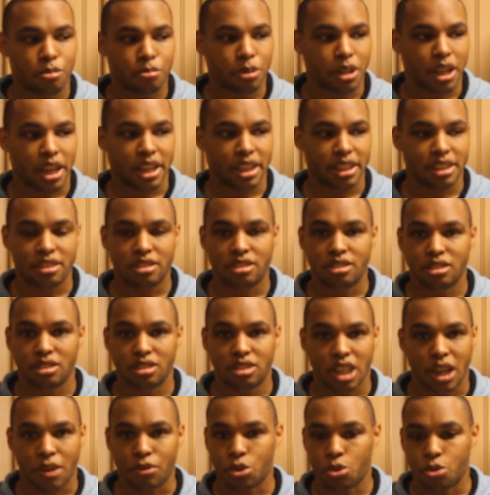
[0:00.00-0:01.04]
played
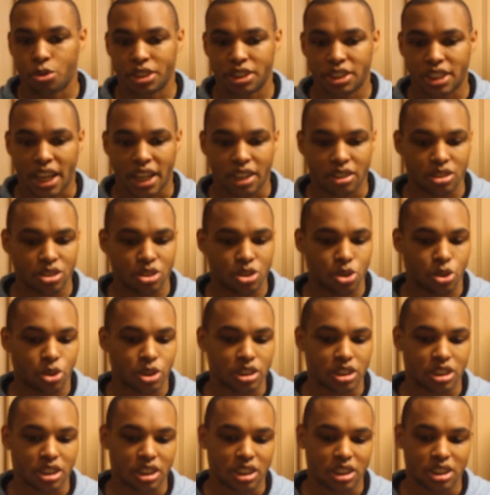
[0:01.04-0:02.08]
Devil Went Down to
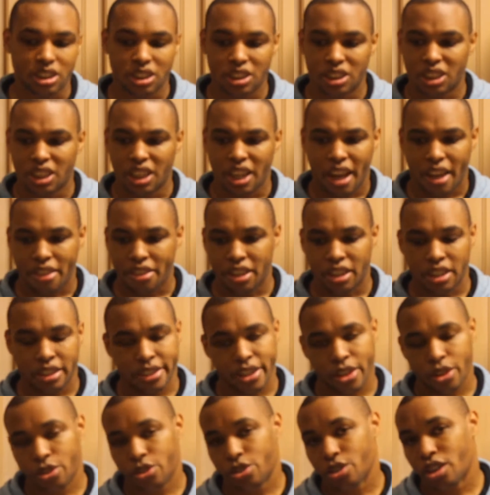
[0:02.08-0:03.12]
Georgia, and then
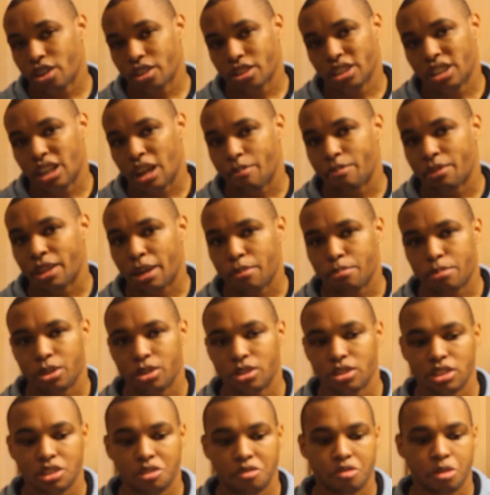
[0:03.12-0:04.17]
another song that I'm not
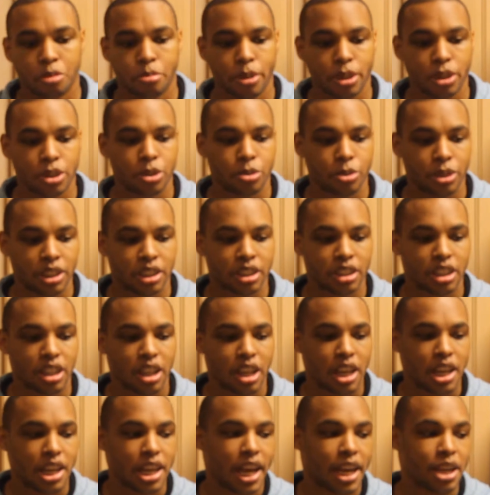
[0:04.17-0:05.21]
personally familiar with.
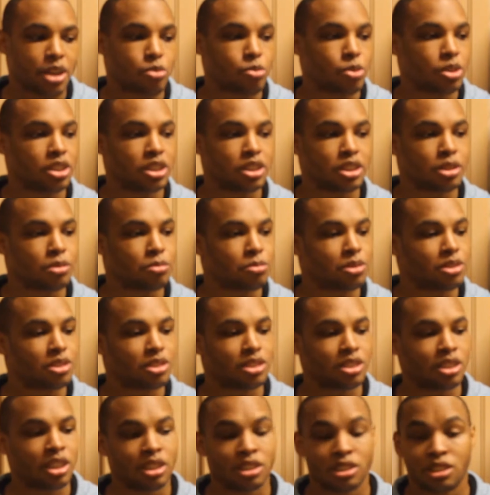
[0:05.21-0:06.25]
Hank Williams
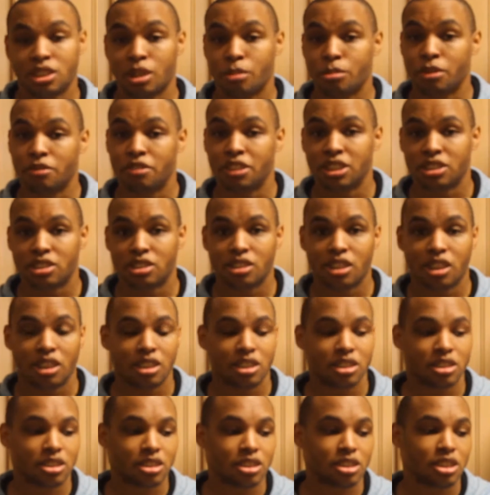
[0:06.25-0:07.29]
sung some of his
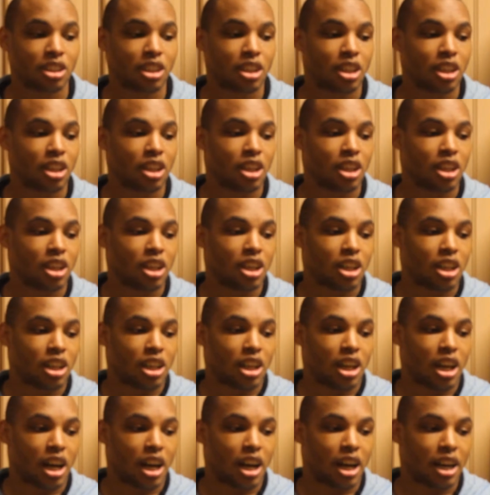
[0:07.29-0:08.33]
songs.
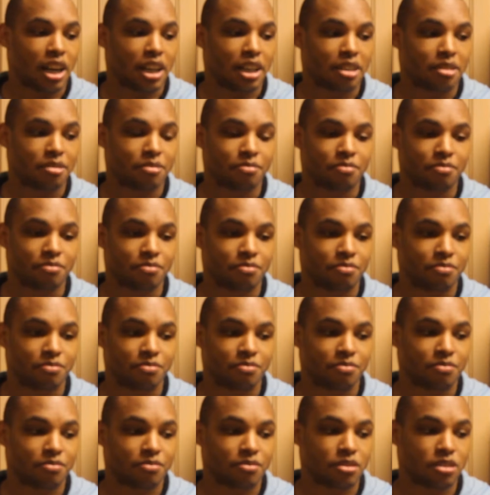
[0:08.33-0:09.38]
Um,
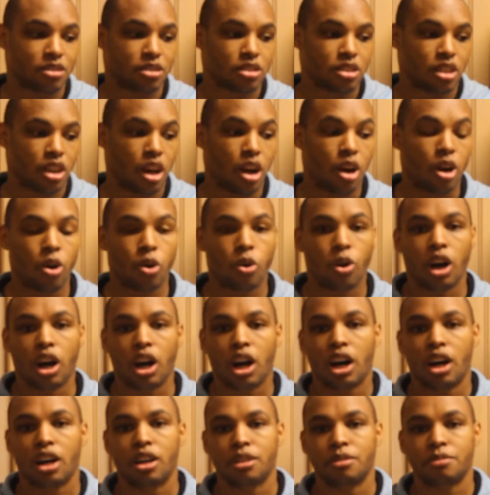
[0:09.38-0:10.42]
oh,
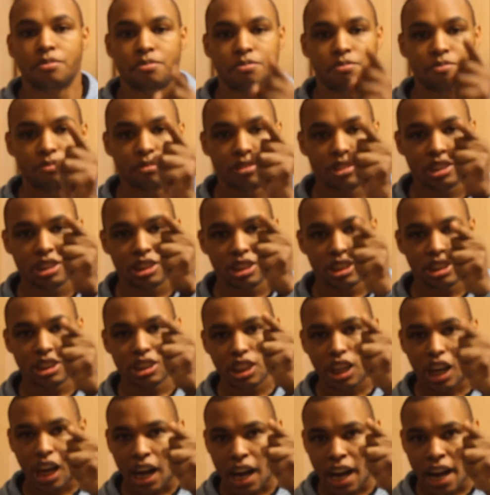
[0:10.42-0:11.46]
um,
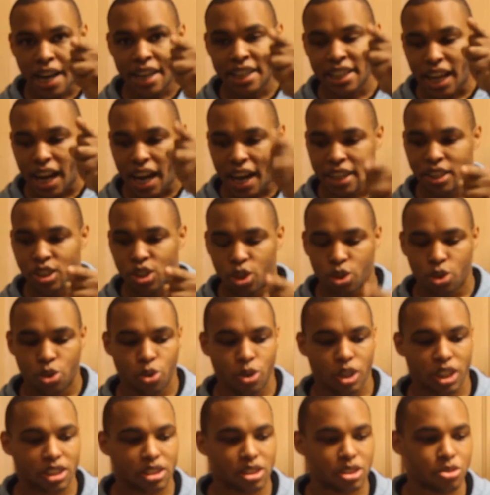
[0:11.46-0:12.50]
I I know who
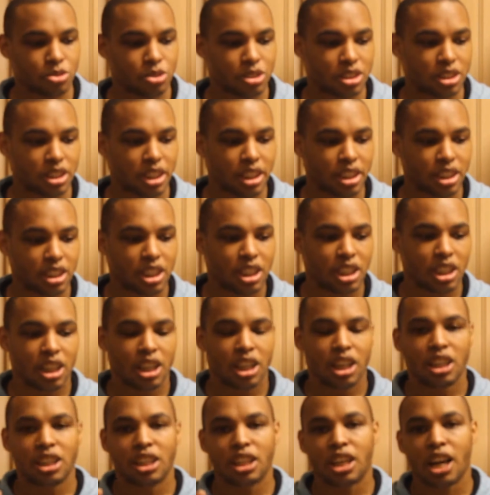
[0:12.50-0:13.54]
else was there.
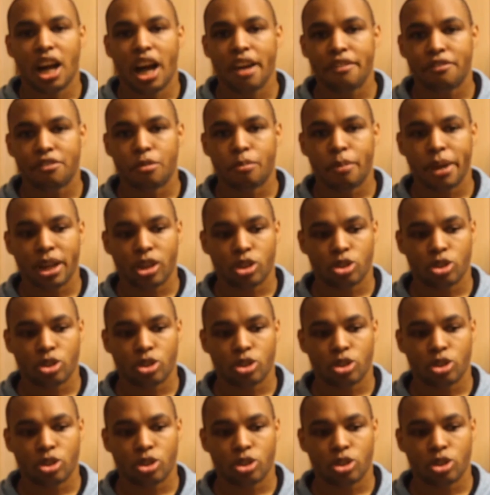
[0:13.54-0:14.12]
The guy from